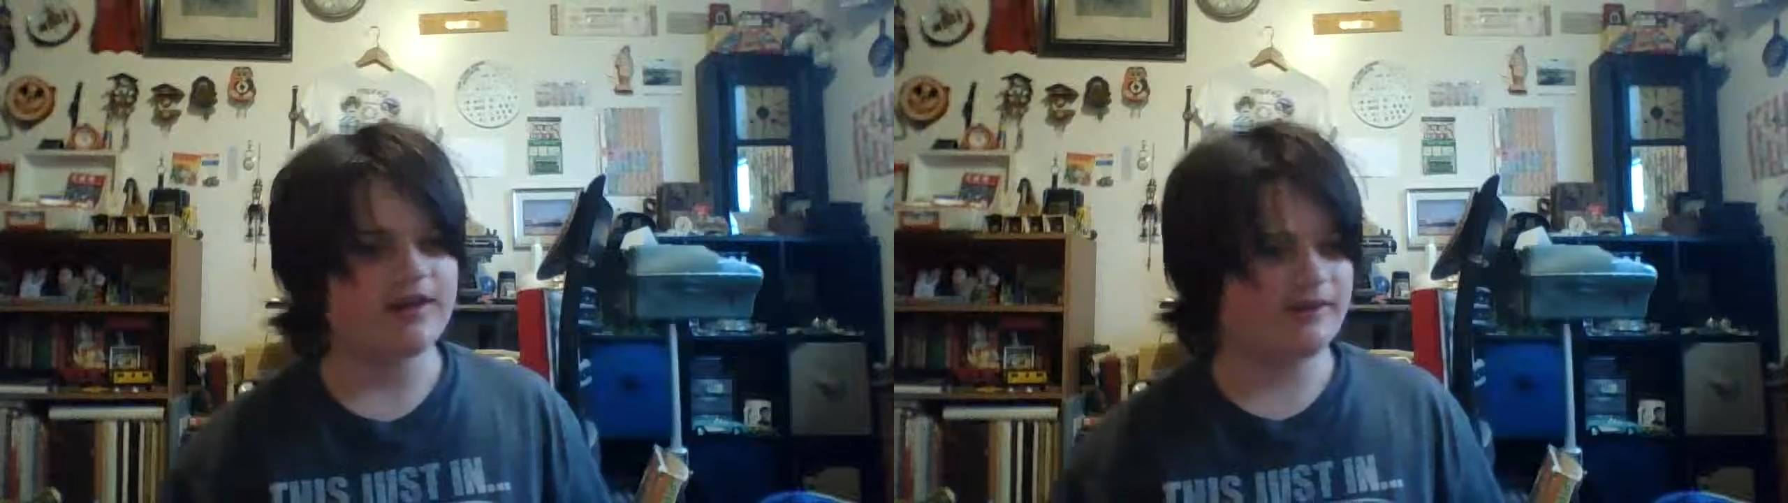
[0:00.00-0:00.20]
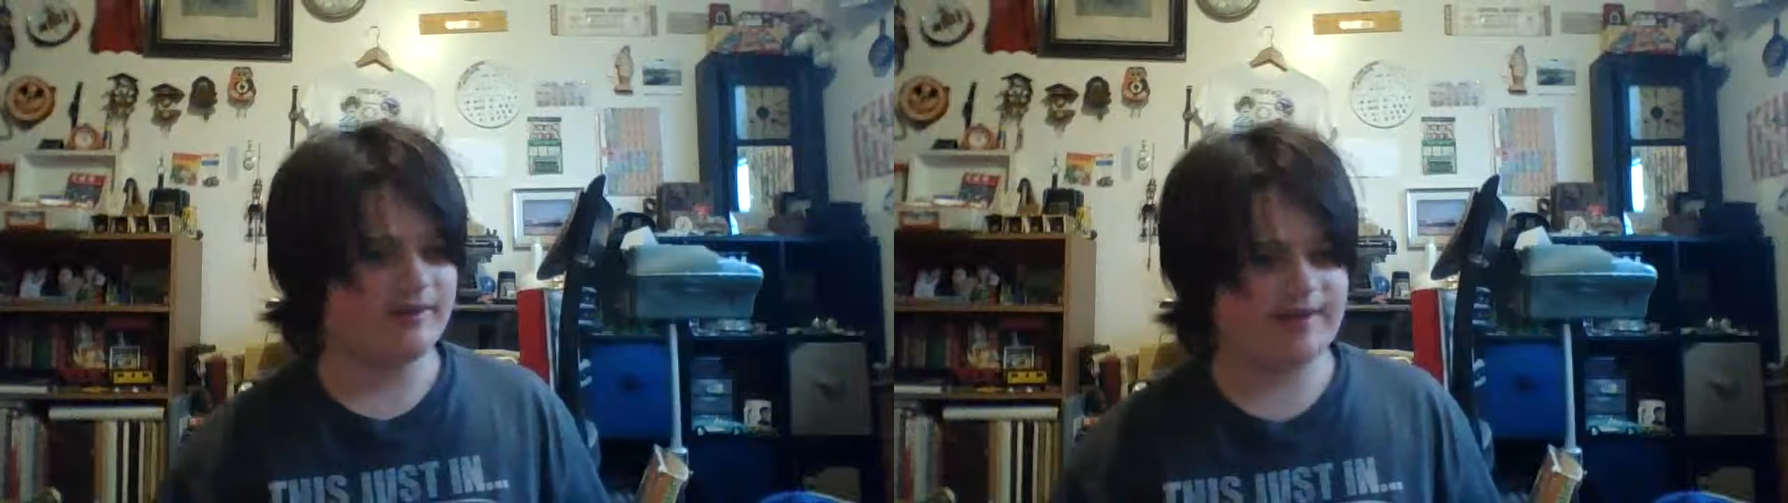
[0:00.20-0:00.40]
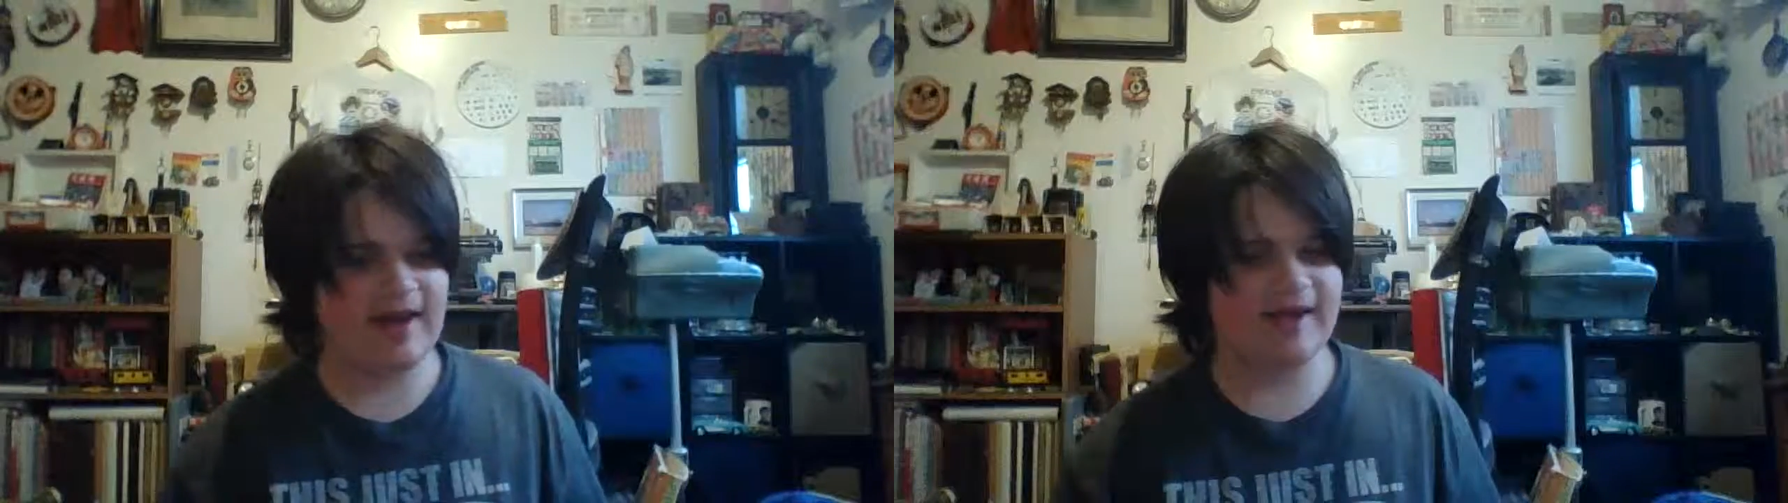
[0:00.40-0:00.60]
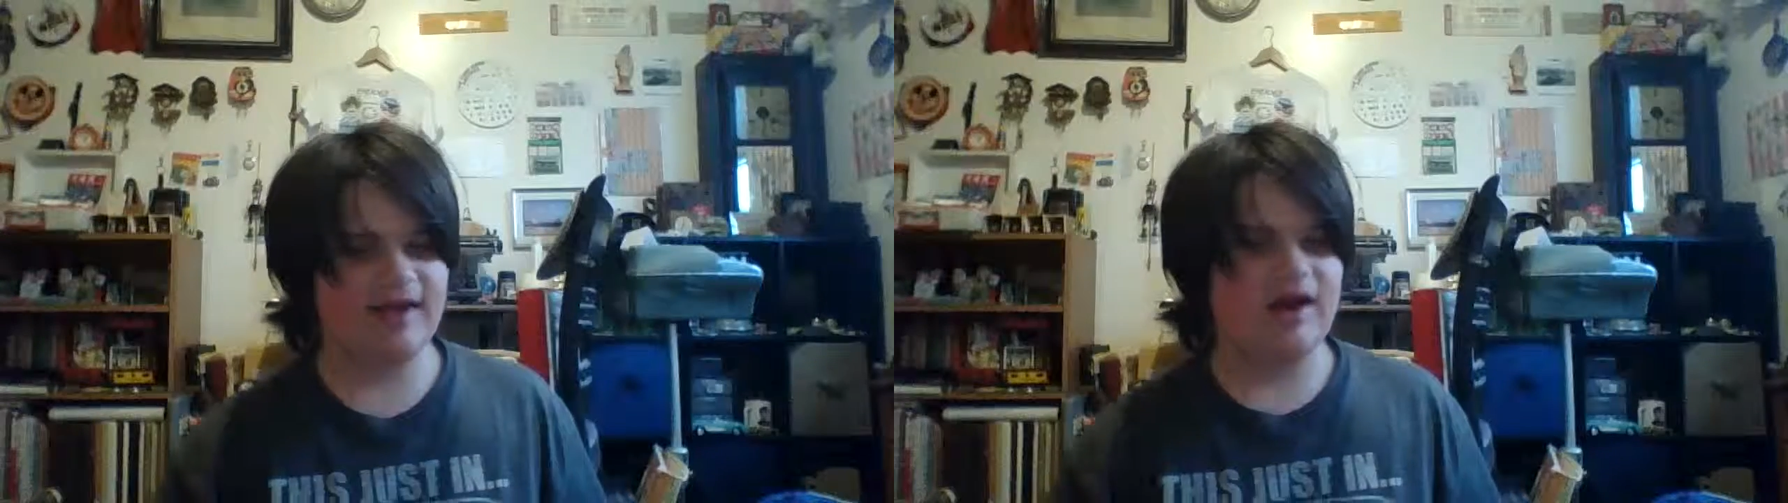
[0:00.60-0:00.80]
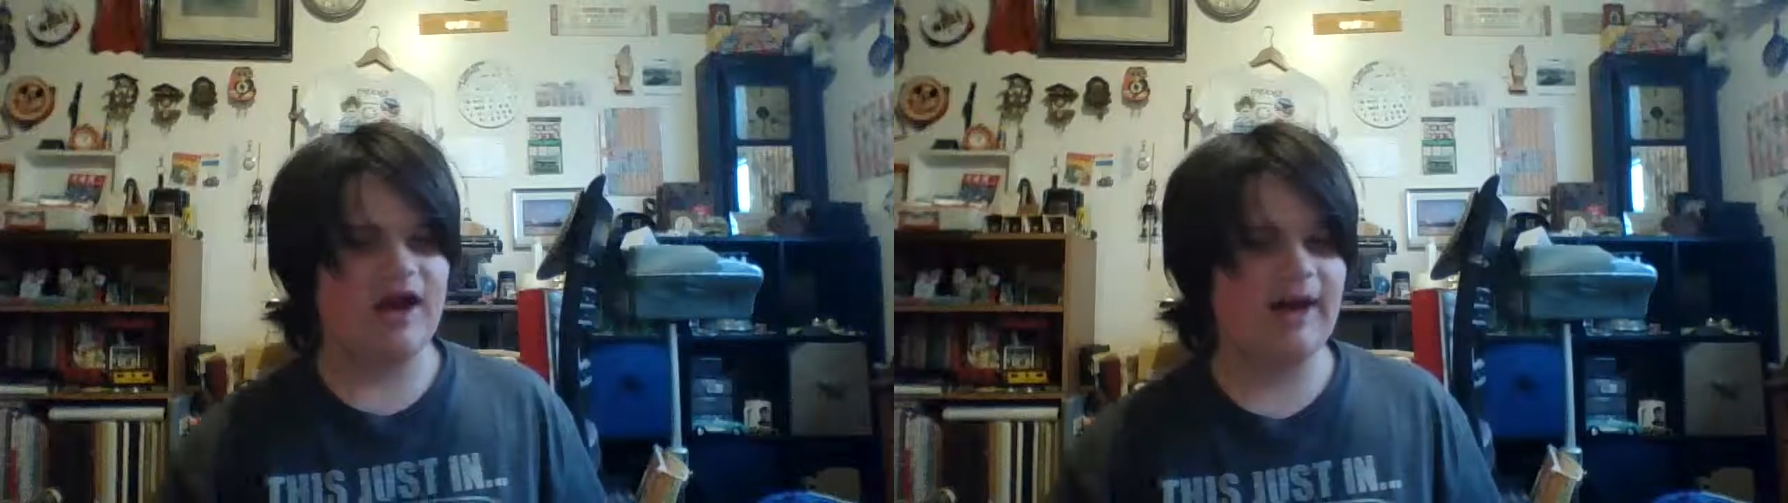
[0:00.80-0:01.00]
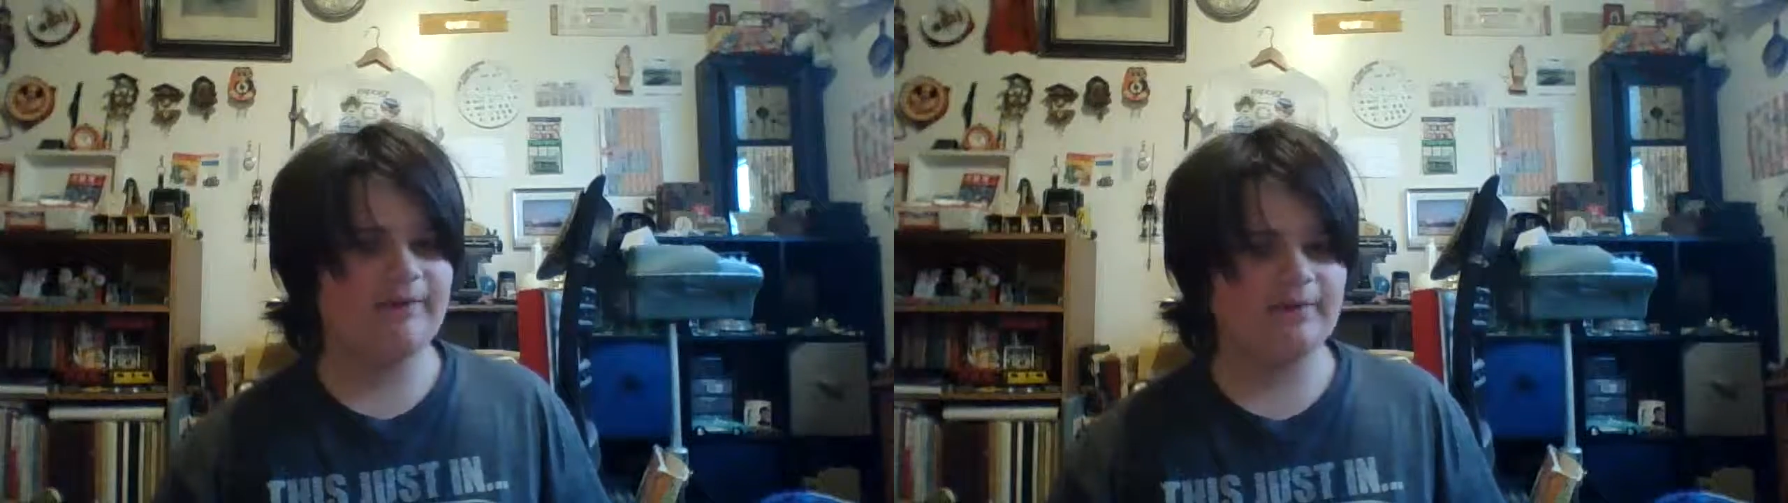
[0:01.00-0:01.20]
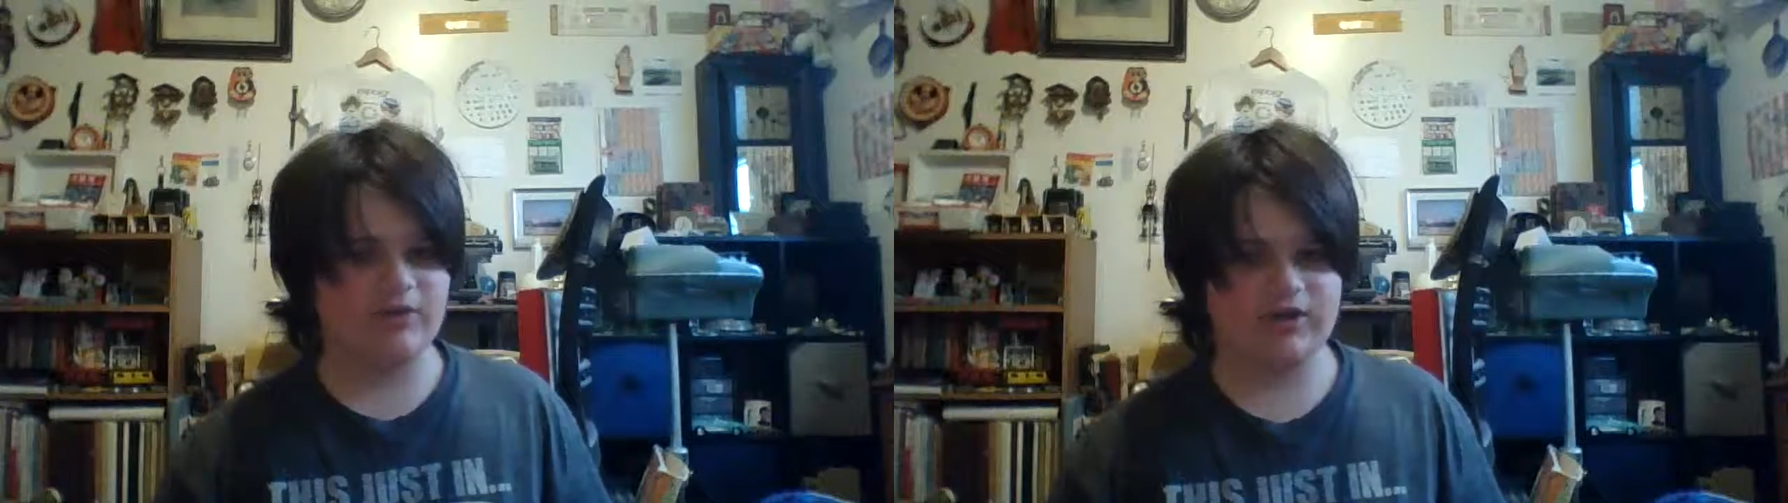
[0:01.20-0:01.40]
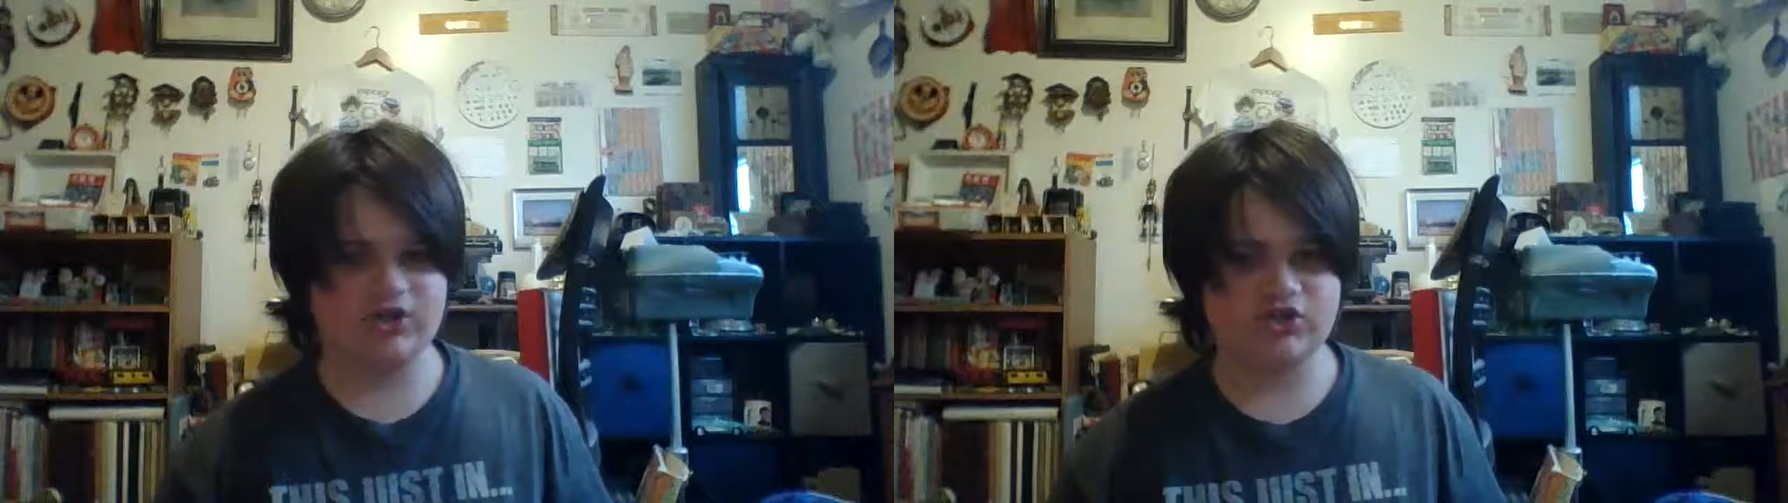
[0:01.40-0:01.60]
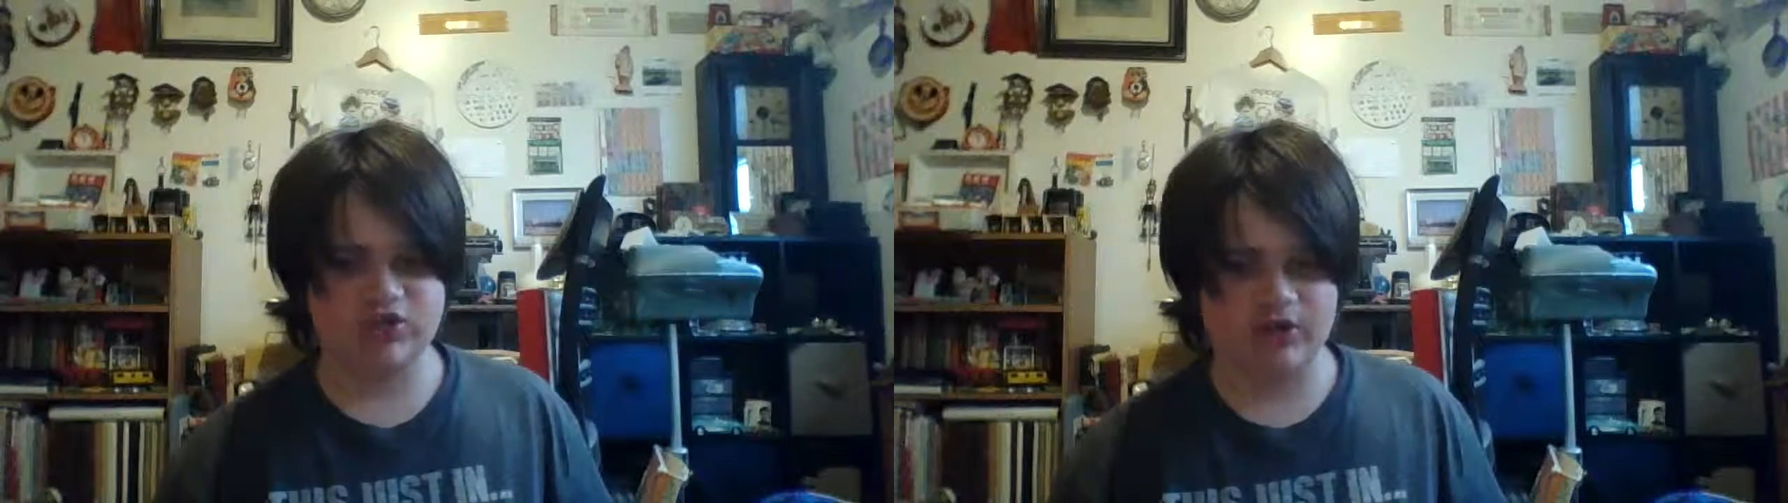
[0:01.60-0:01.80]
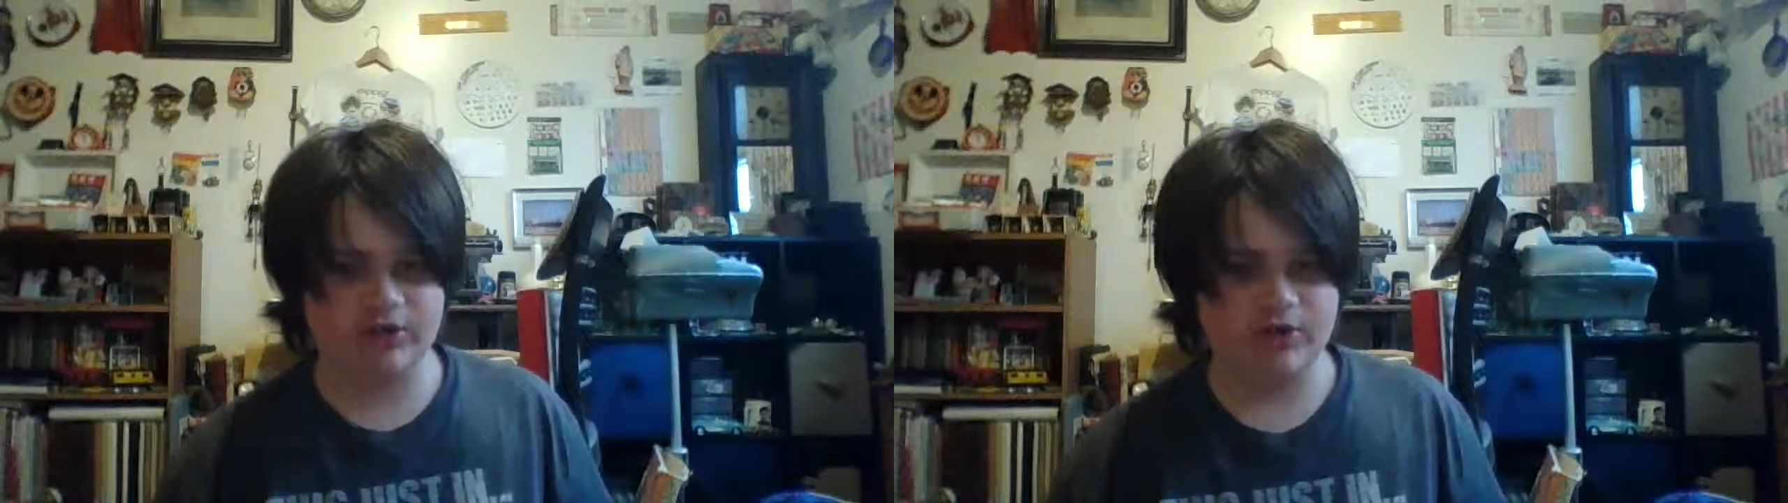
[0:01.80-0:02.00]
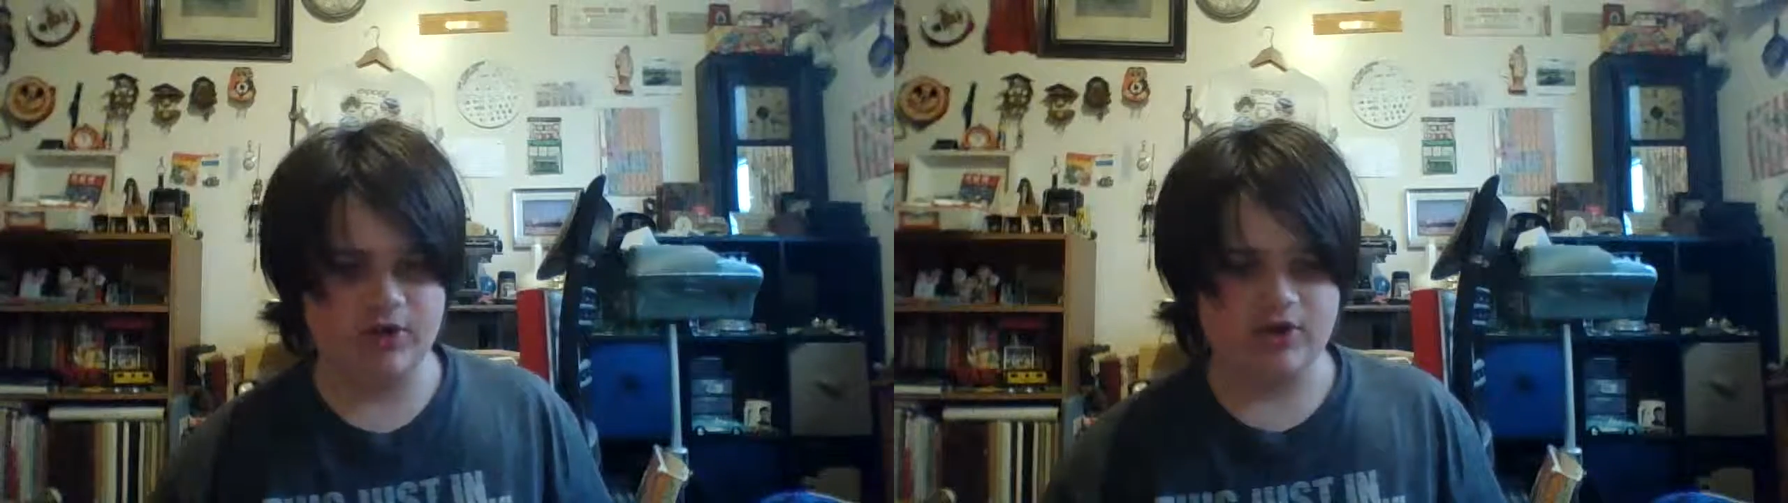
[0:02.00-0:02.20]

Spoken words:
Today, I'm going to show you